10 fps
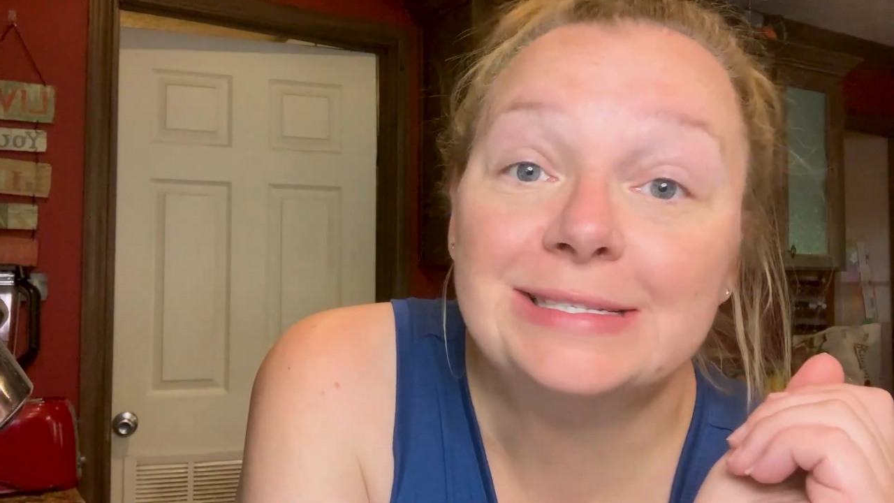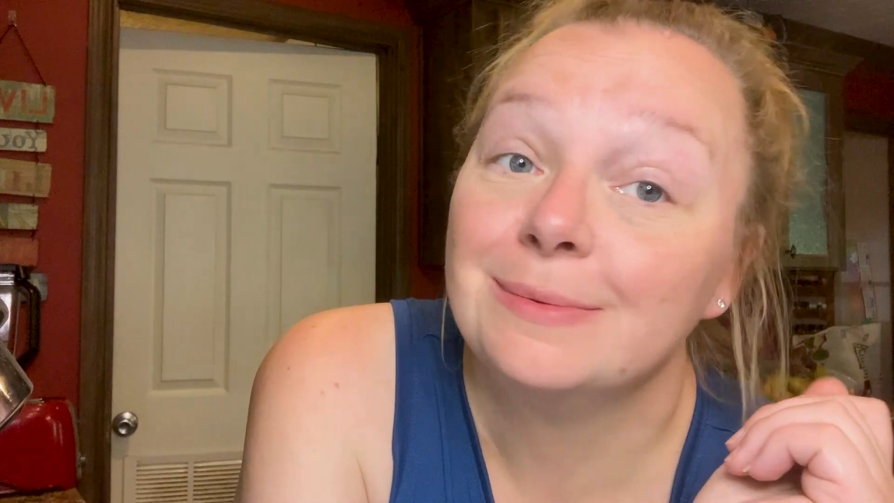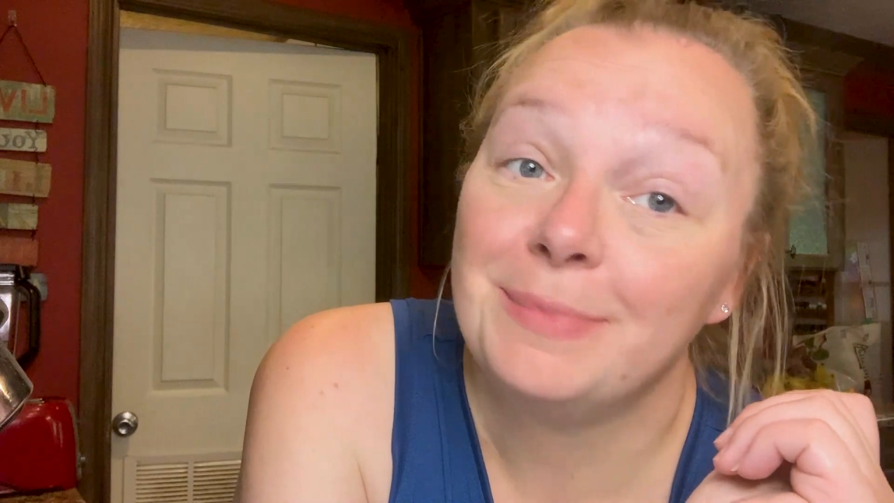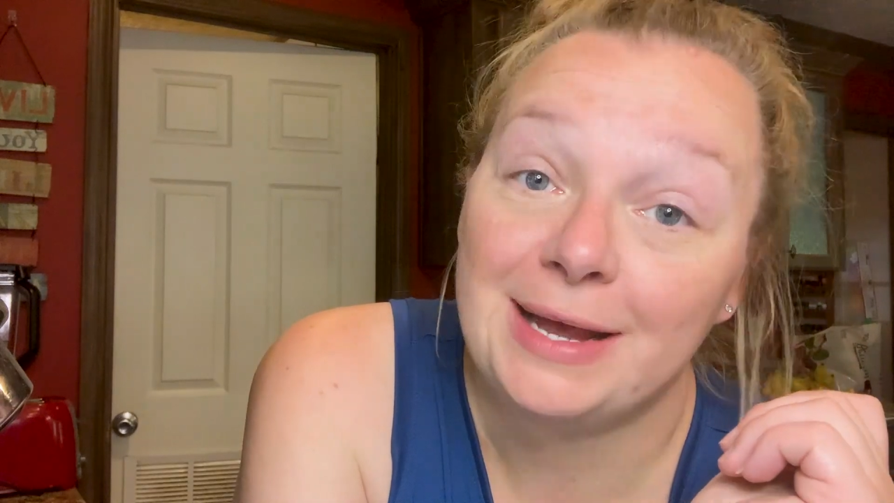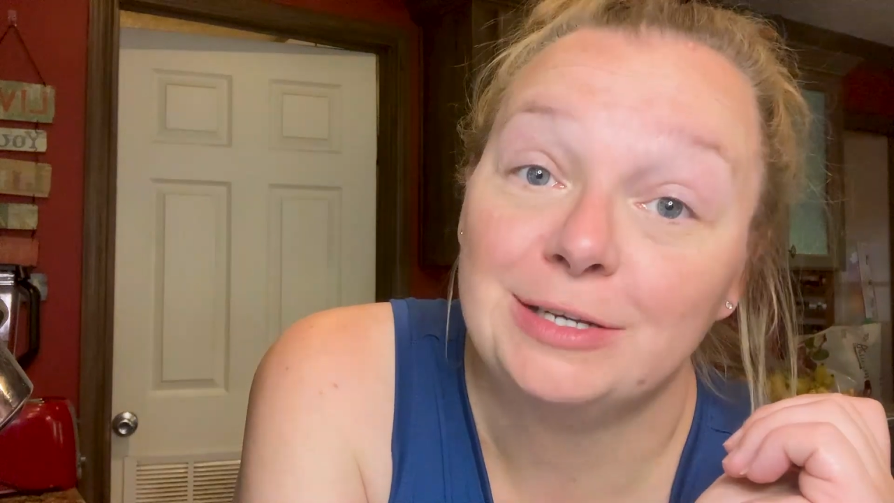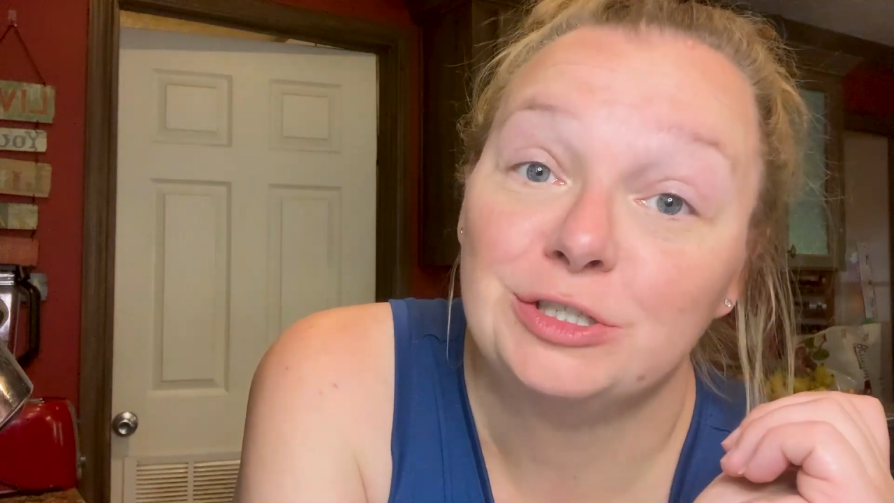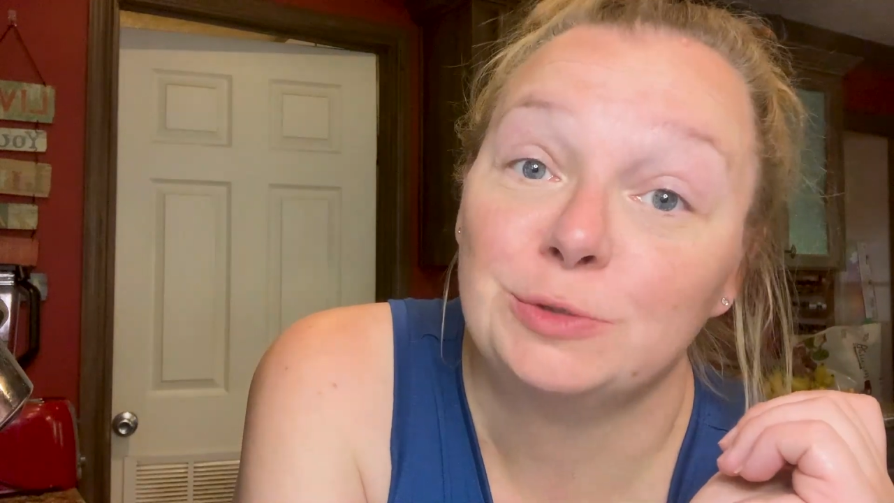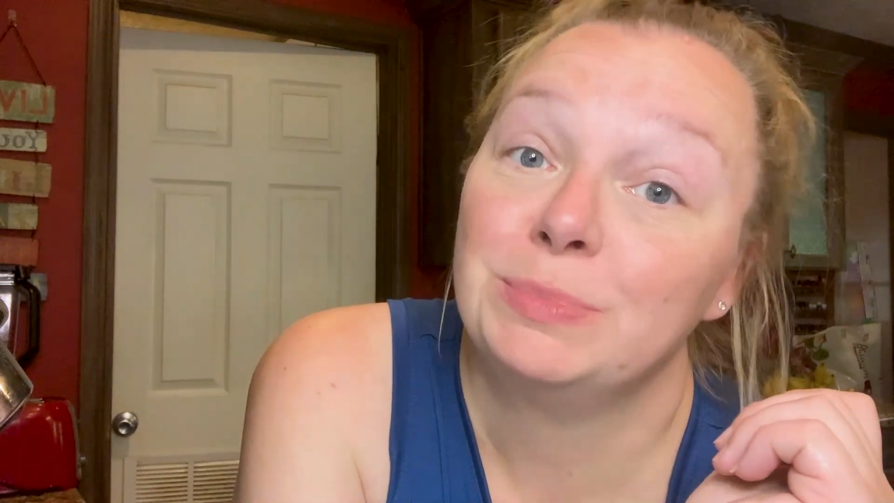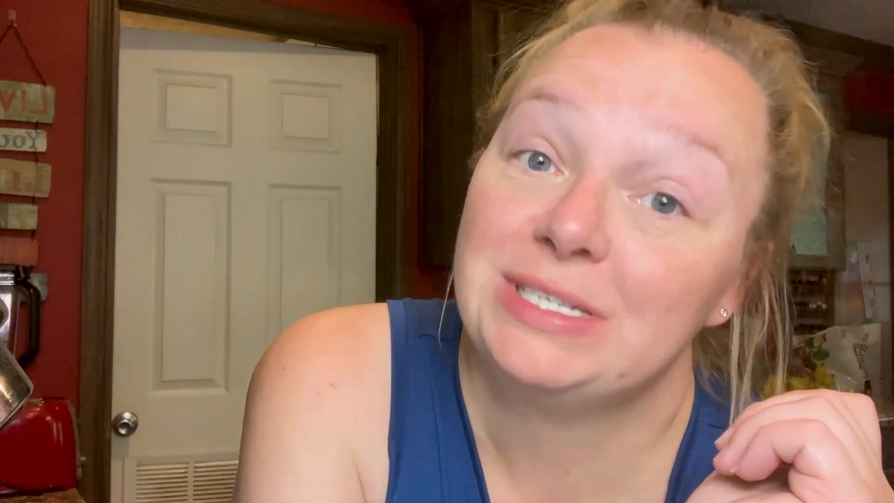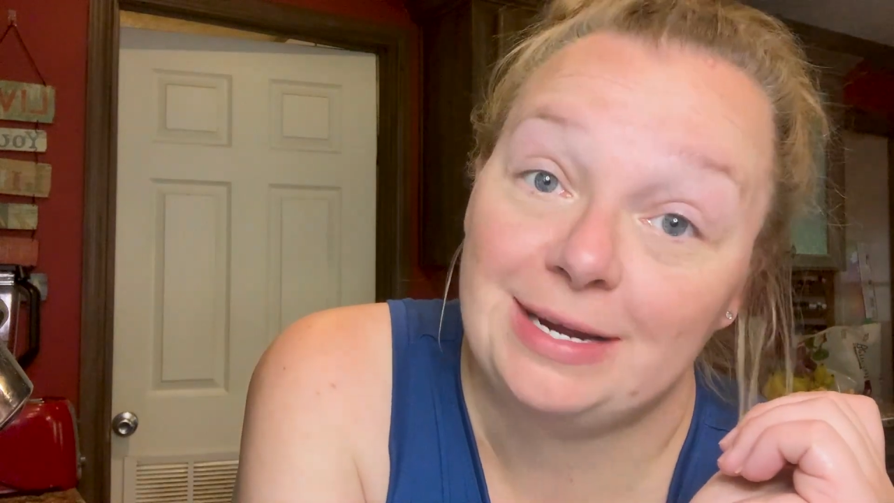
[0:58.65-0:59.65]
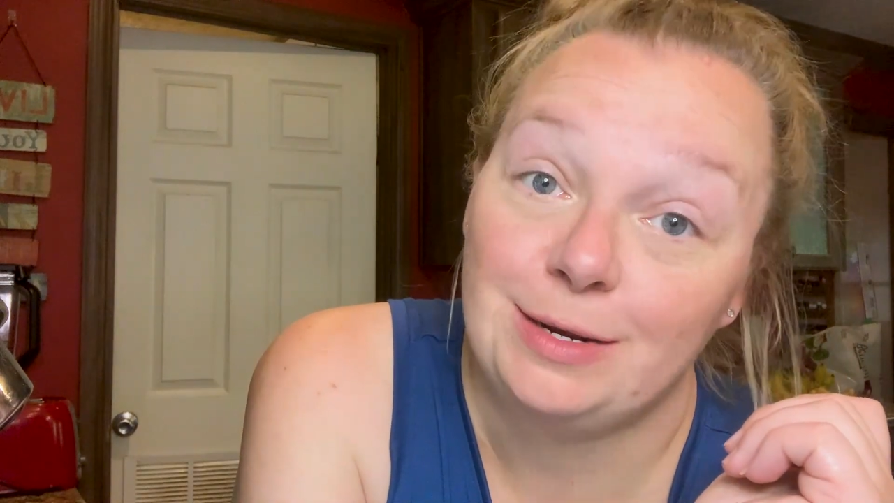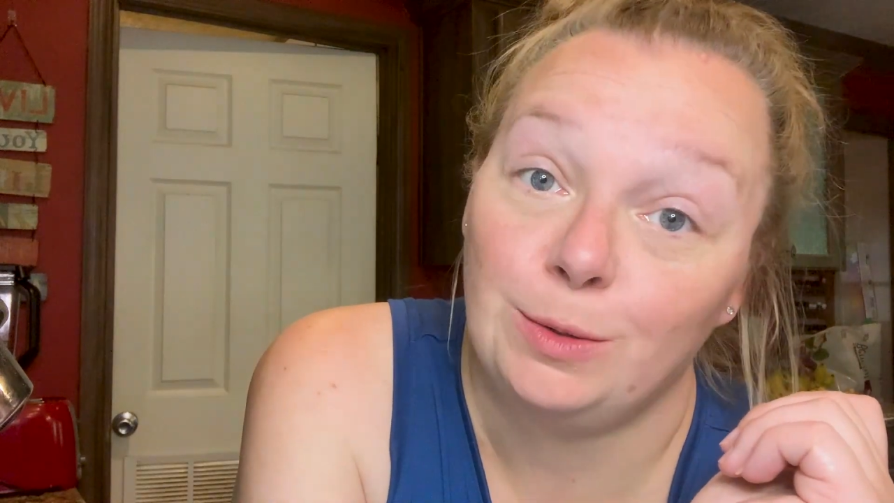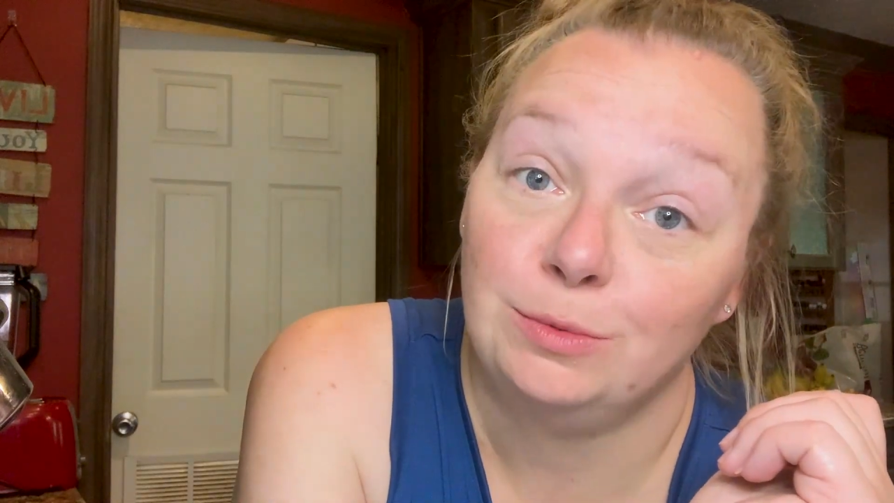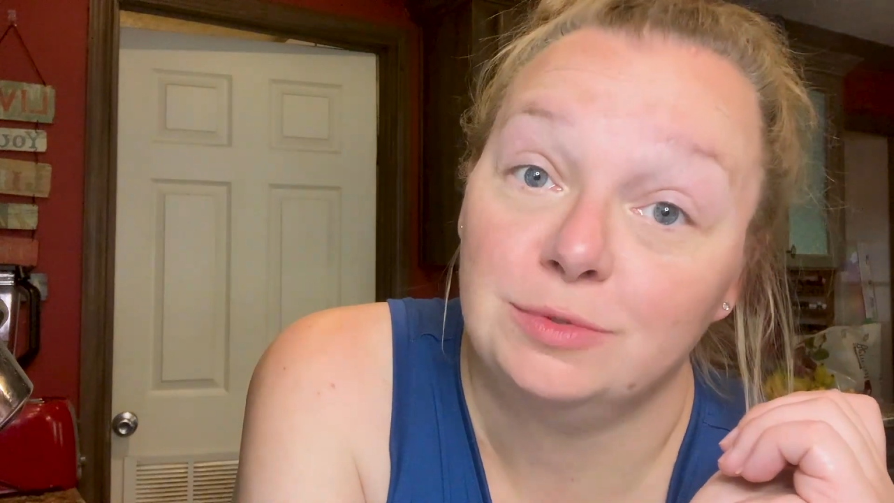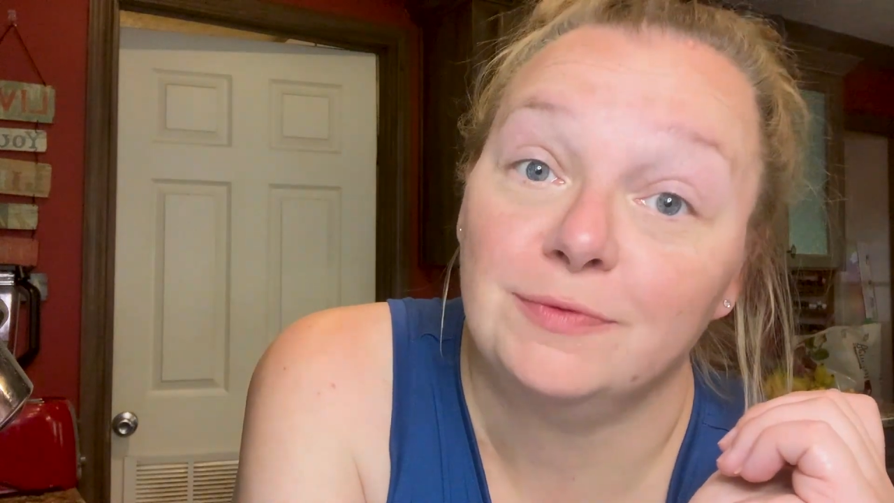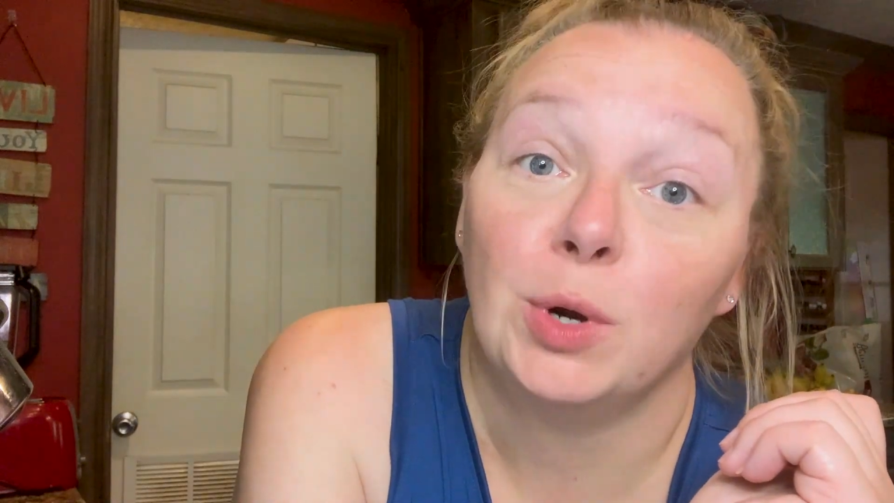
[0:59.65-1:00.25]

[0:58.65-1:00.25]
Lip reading: some mashed potatoes